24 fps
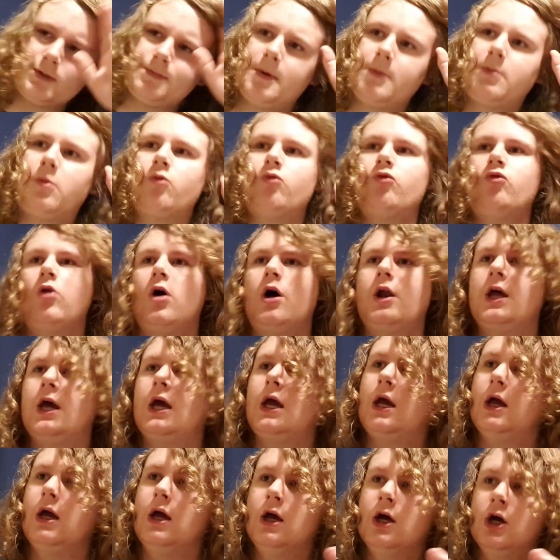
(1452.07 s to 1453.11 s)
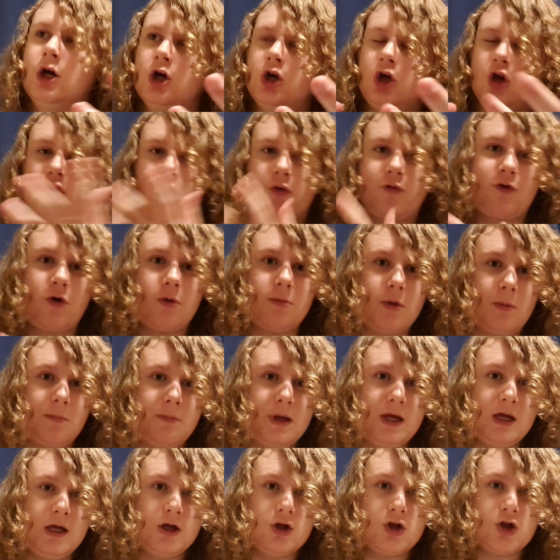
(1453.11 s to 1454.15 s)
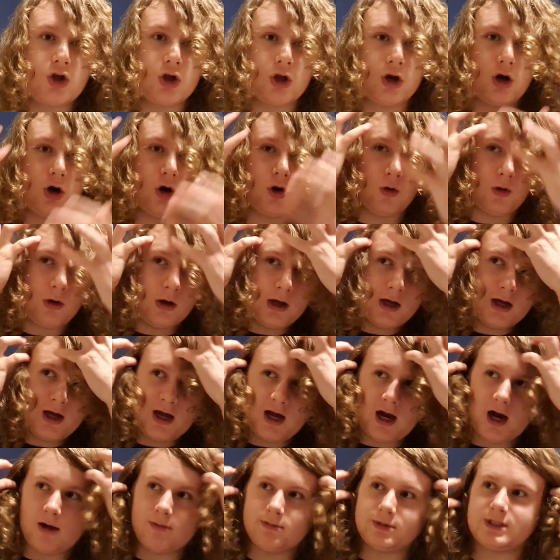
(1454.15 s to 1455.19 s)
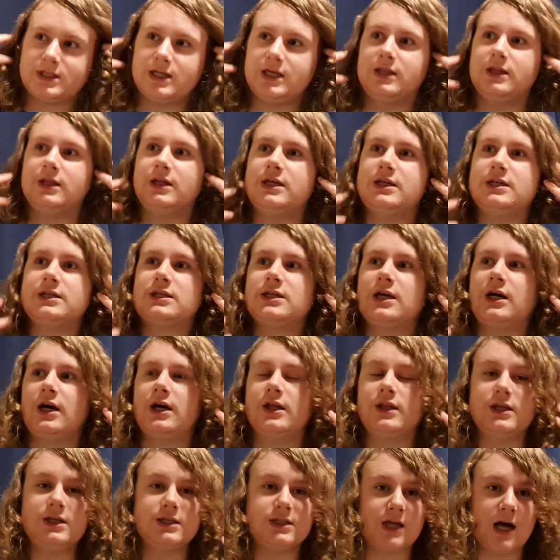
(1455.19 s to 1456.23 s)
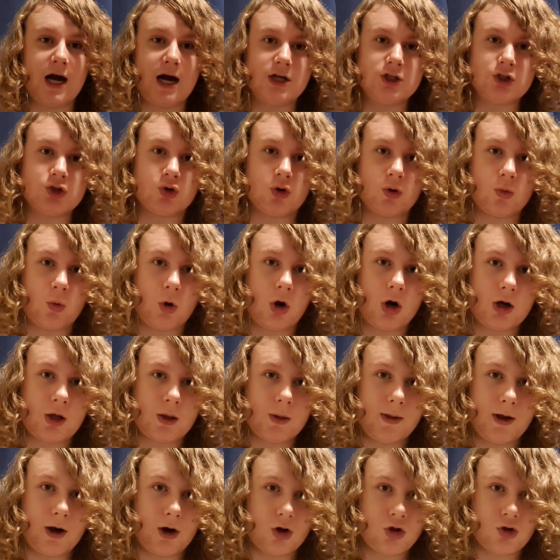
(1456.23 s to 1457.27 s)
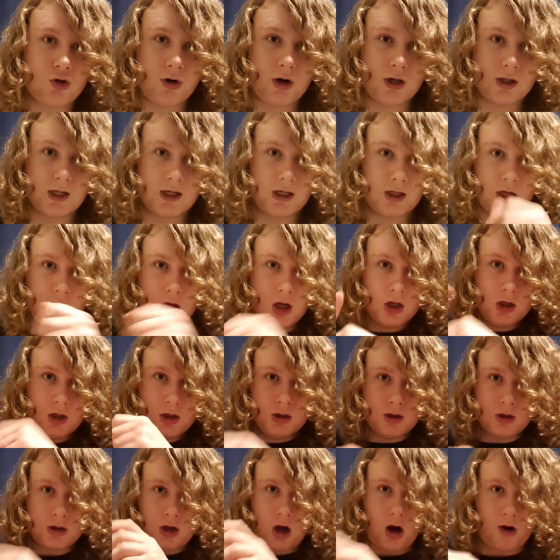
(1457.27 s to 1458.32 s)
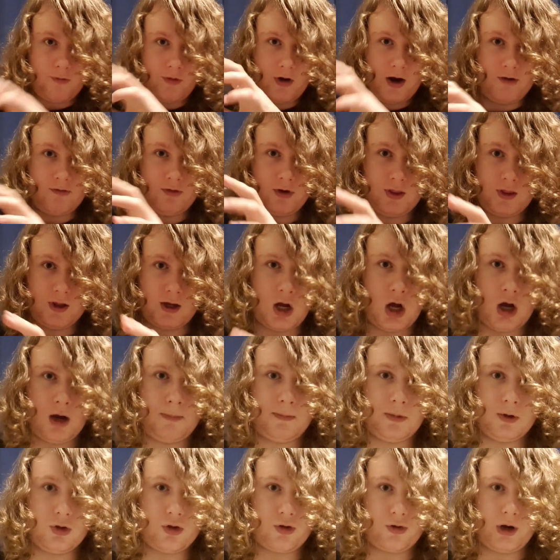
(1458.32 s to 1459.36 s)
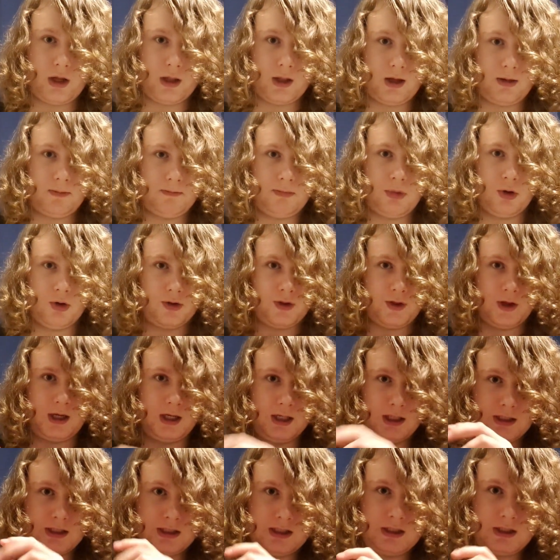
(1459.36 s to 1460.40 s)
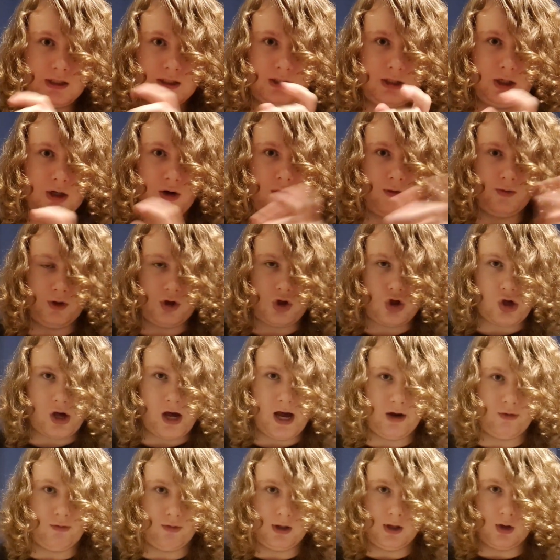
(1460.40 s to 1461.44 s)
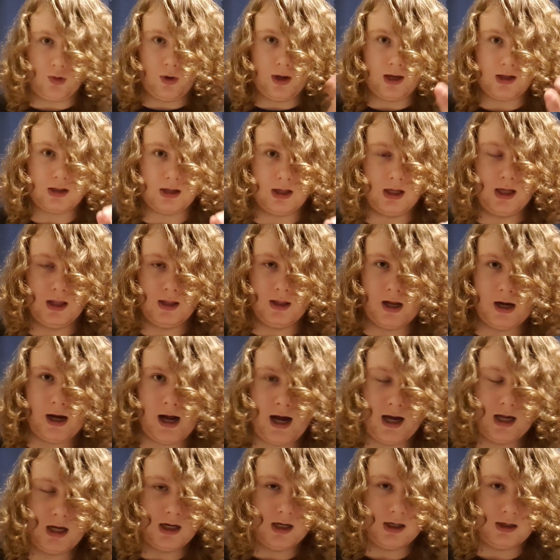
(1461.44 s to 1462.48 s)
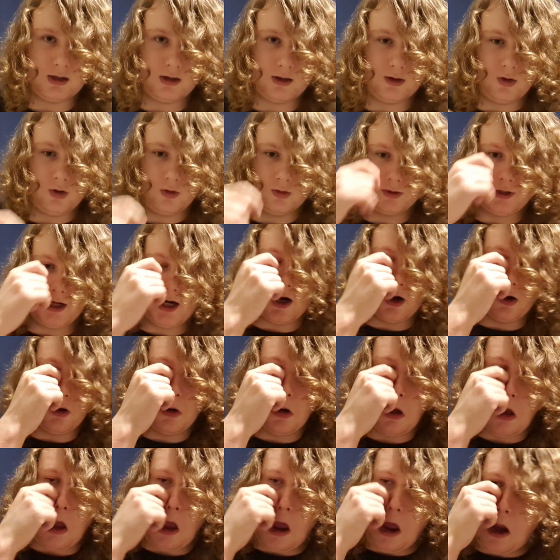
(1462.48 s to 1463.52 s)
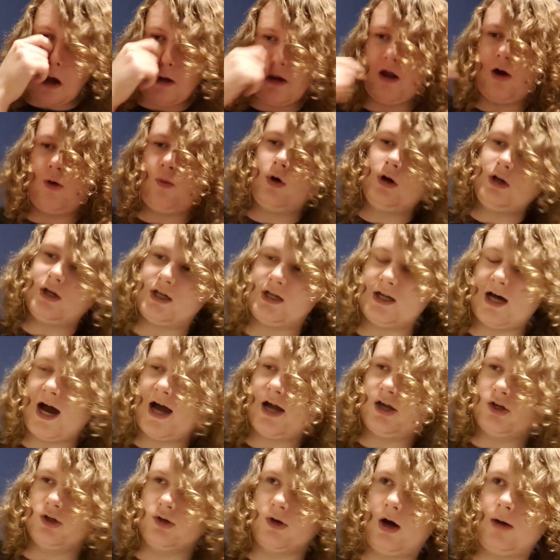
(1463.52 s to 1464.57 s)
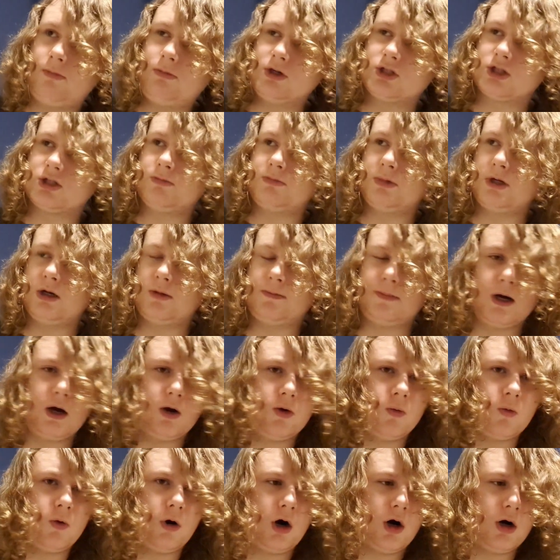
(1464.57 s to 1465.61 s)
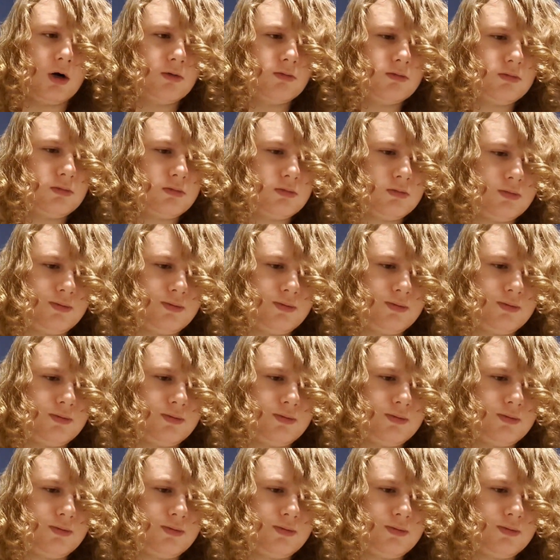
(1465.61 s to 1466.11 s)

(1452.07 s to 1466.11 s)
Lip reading: all these people running, you know, from the beach, you know. And I'm seeing these guys who are working there trying to, like, cover everything up and try and, like, put things, you know, in the shed really quickly and then hide into the hotel. Now, what did I do? I must have been about, what,